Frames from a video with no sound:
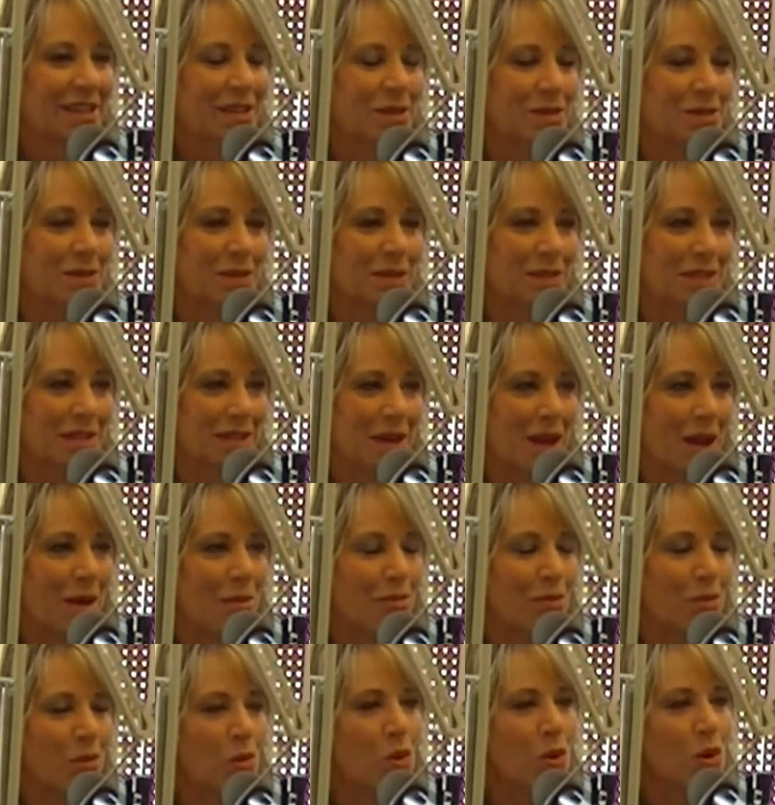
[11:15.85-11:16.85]
There was a,
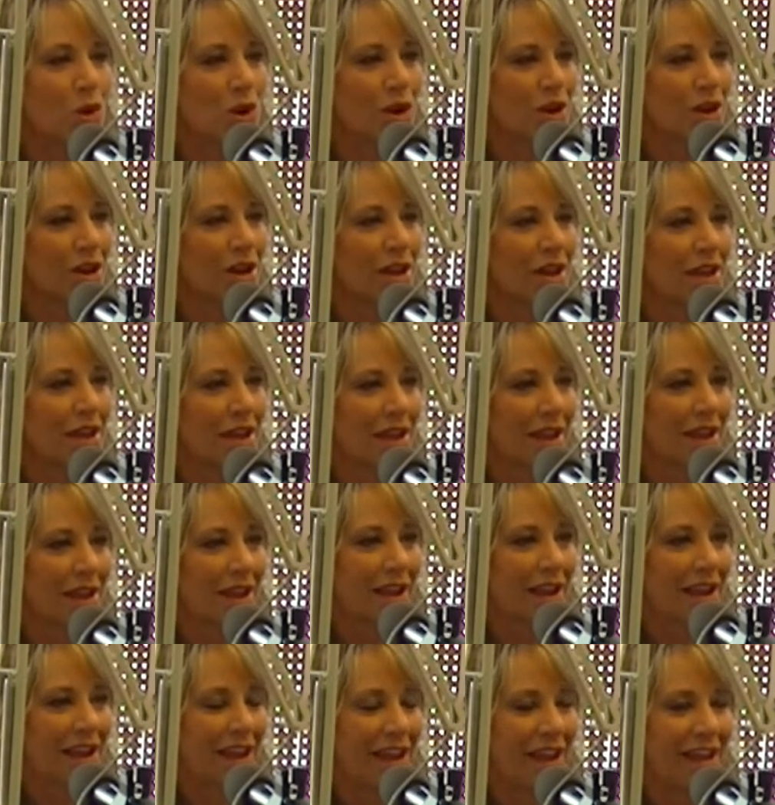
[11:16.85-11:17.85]
a board.
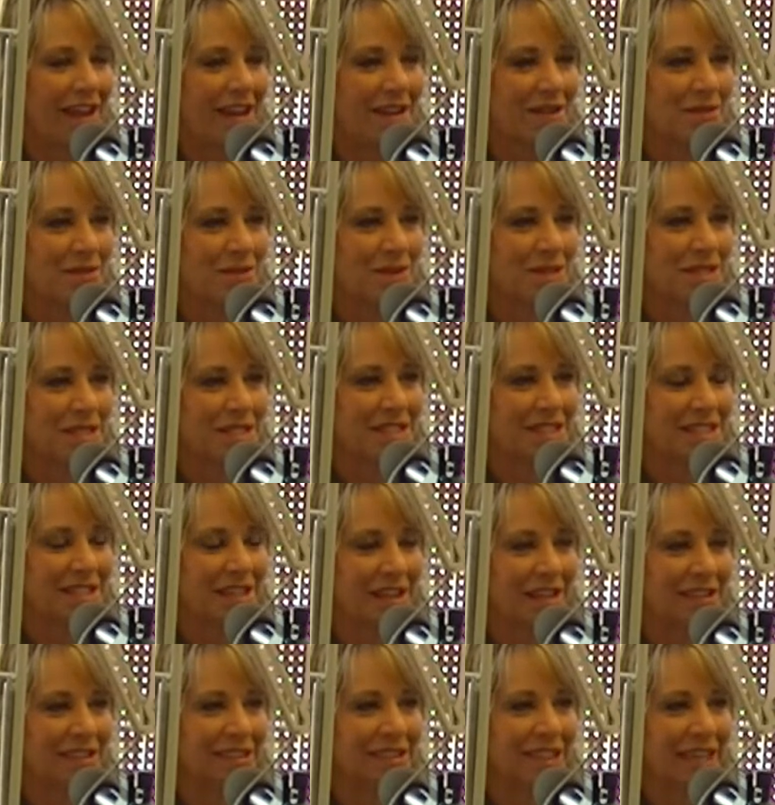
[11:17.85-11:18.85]
Okay. And it was
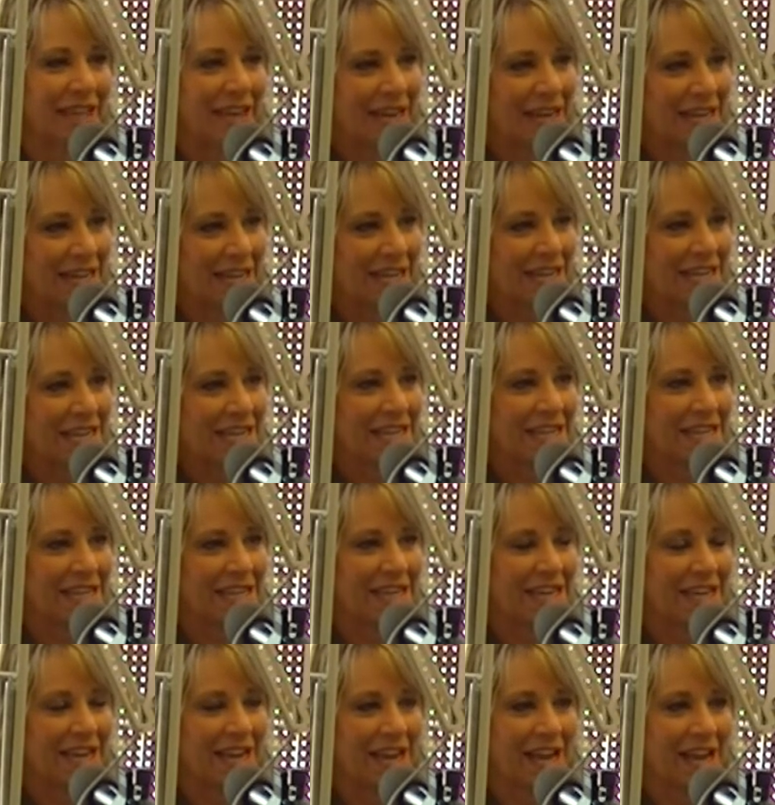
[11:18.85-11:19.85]
a lady
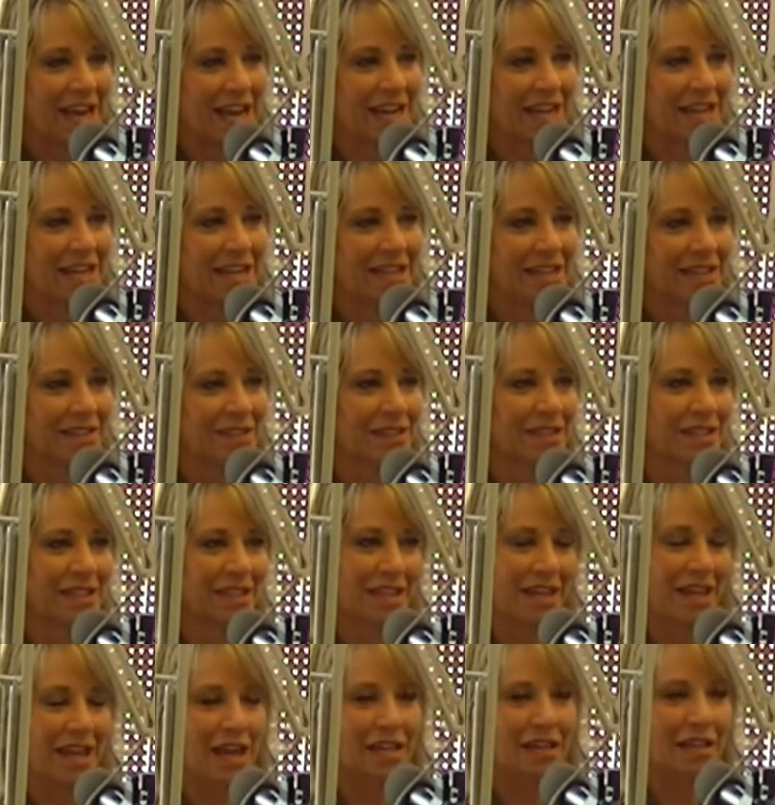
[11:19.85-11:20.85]
that had a
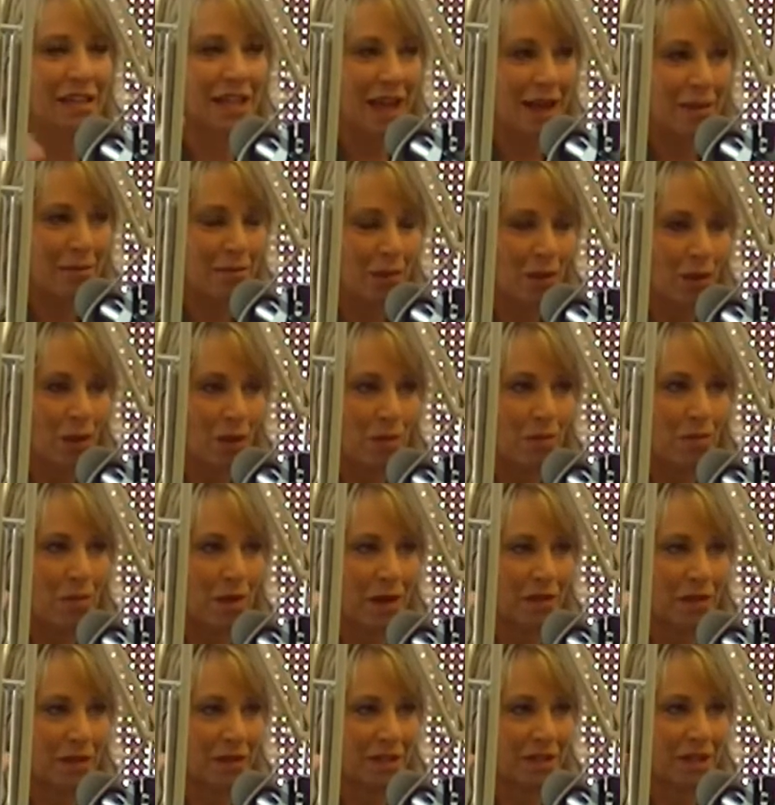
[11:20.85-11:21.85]
a light bulb
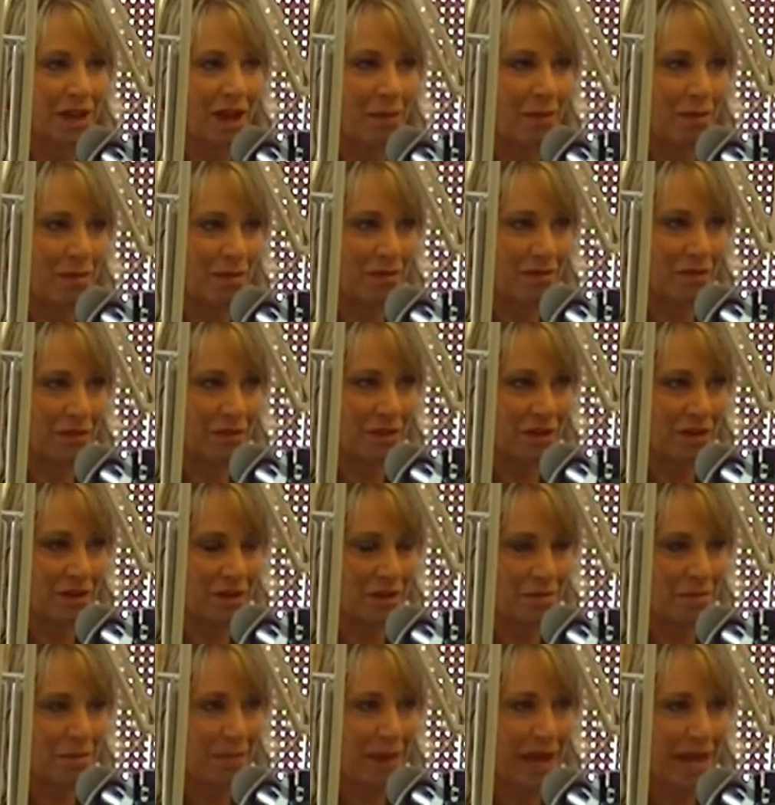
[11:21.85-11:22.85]
on the top of
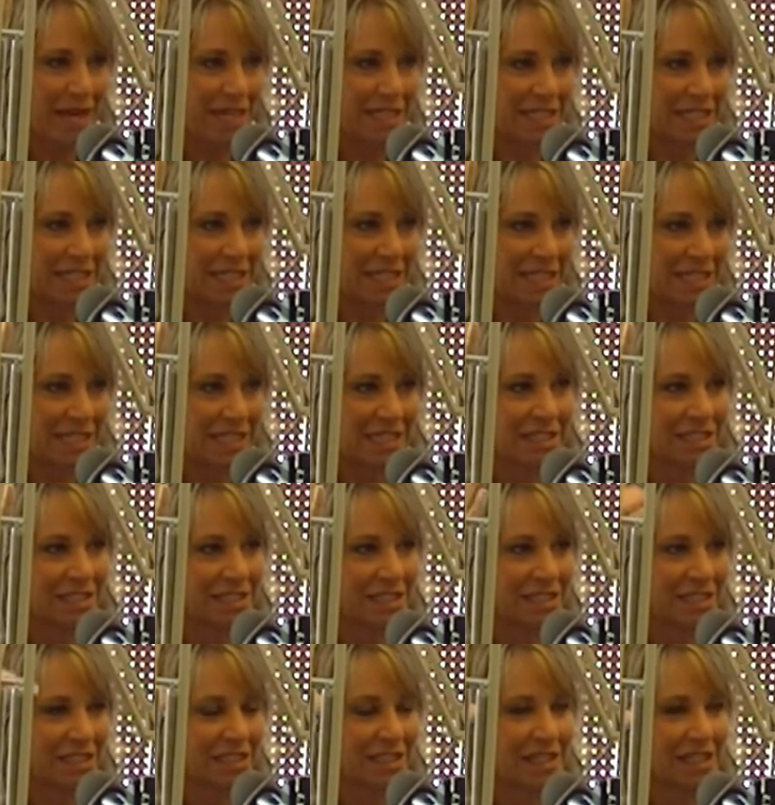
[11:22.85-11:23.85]
her painting,
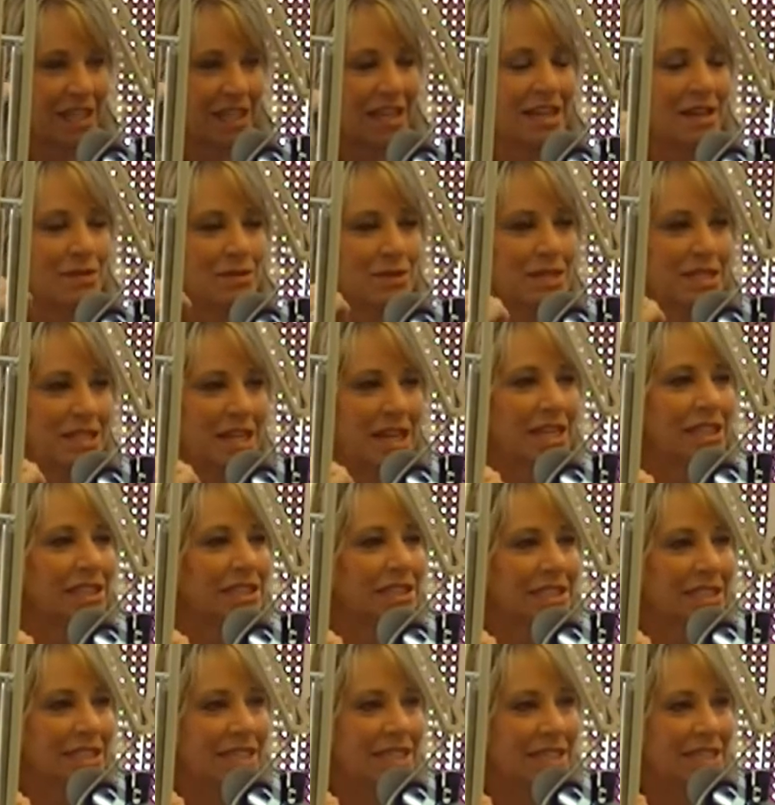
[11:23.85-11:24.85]
and it was an
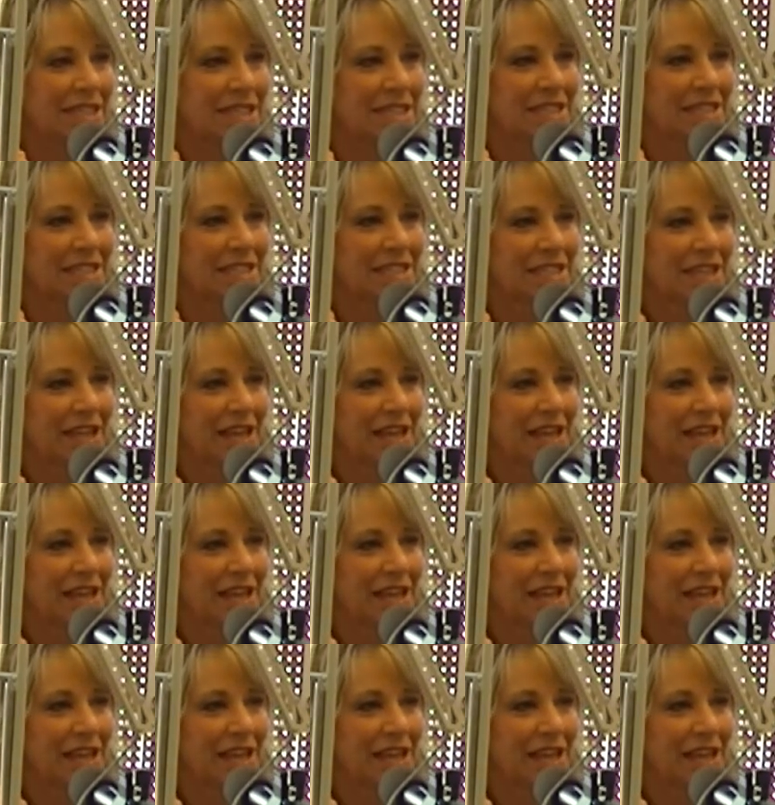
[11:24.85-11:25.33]
LED. Okay.